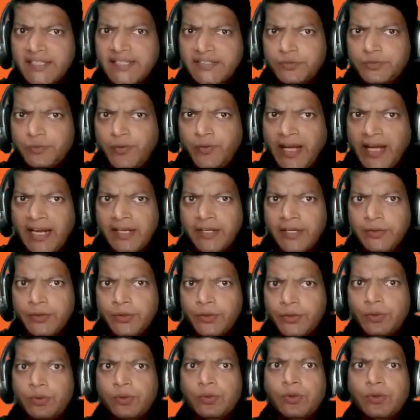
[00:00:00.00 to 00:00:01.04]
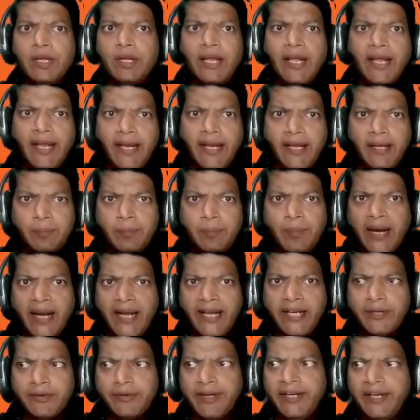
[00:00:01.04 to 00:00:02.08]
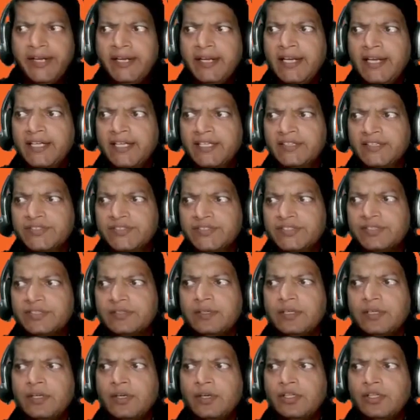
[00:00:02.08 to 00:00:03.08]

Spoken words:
This value in binary is